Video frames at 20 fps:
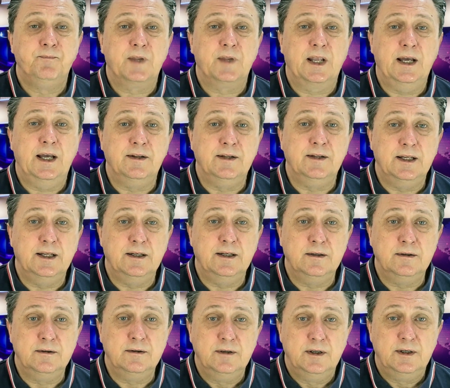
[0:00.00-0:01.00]
And
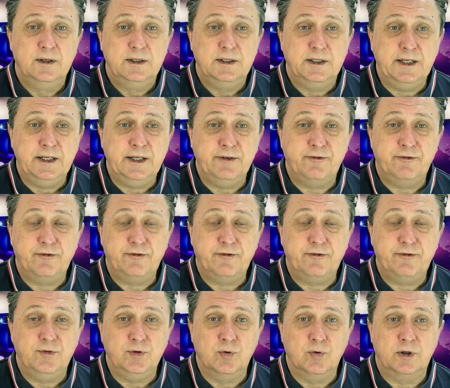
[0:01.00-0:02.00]
then if
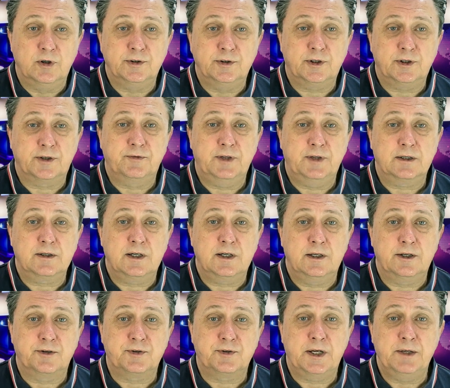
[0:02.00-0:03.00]
you are not that
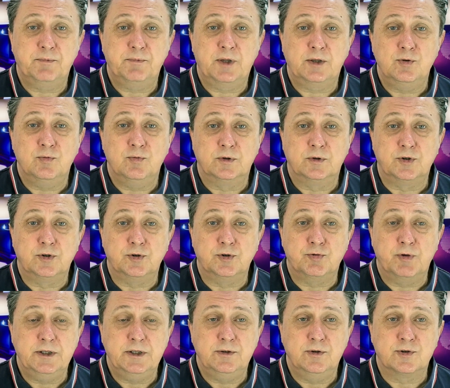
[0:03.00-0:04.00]
kind of type that you want to
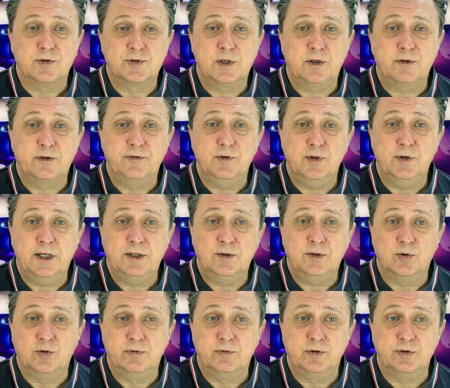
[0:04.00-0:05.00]
trade yourself, you head
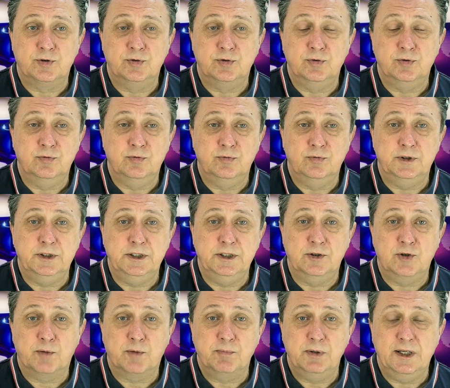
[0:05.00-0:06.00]
over to the
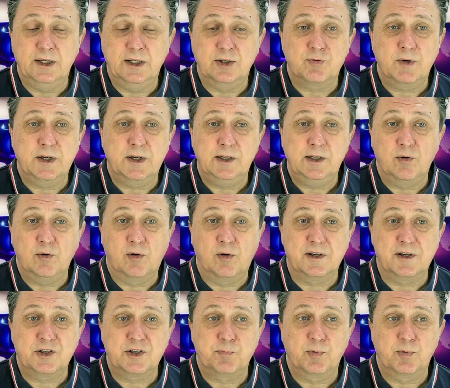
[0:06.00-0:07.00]
Copy Link Trading or
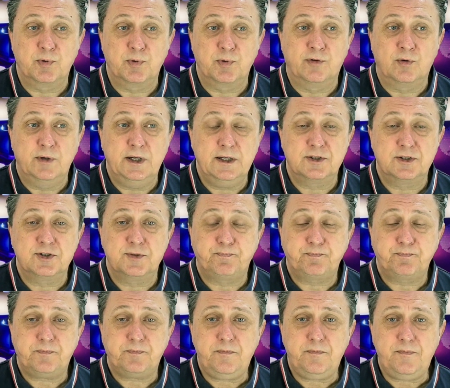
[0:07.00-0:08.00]
Expert4X,
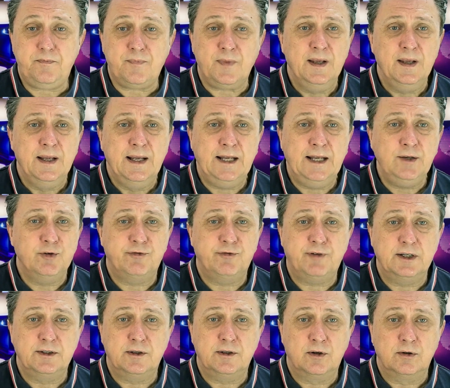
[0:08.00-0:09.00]
and you
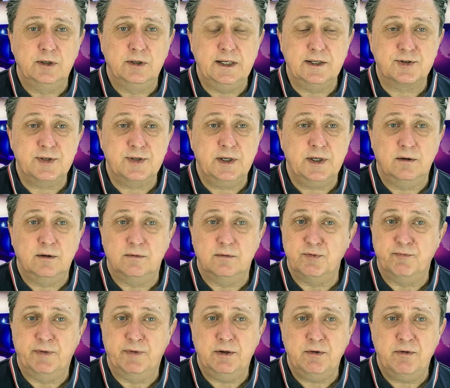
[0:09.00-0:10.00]
find our links there.
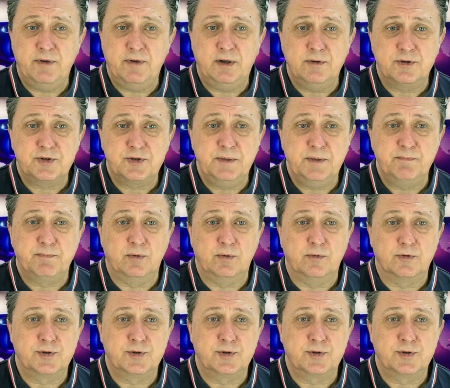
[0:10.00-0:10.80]
Very simple.